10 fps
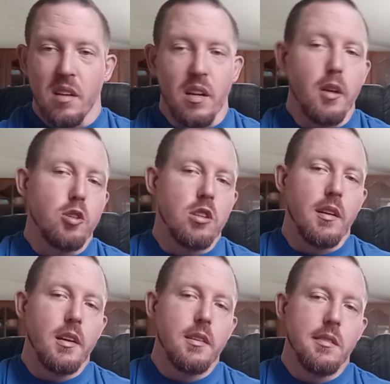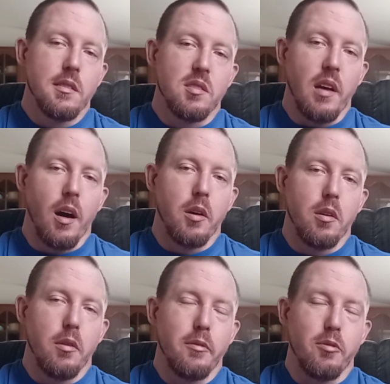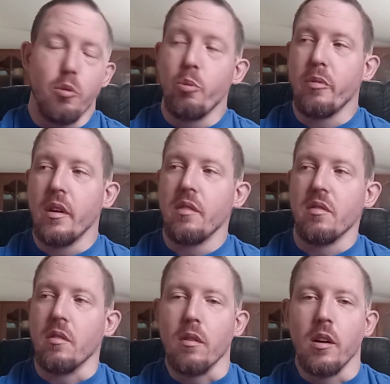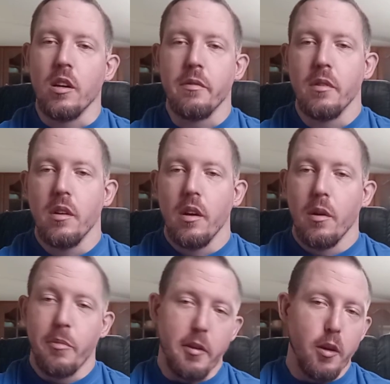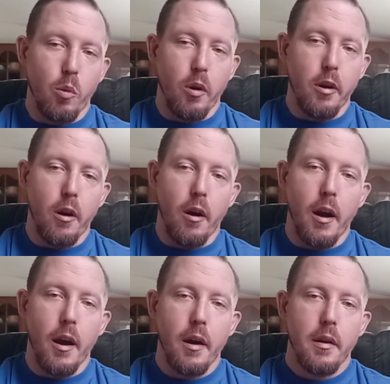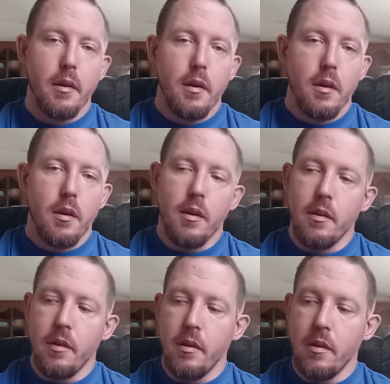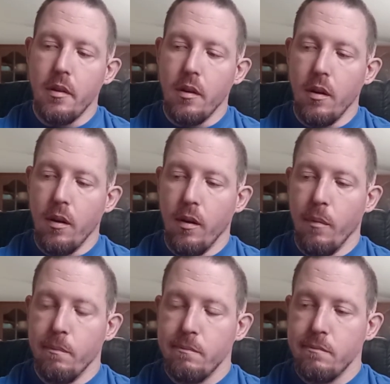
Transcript: it's how you train, it's how you do things in life to get where you're at. And,